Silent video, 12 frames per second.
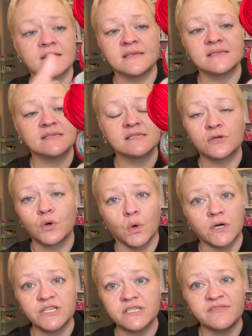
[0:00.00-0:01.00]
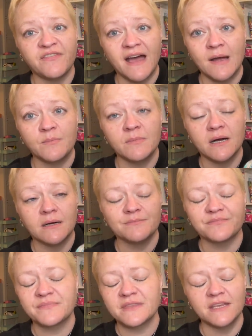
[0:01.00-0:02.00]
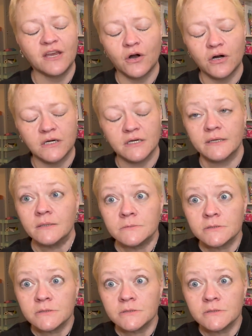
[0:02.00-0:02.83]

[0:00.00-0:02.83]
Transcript: This is gorgeous yarn.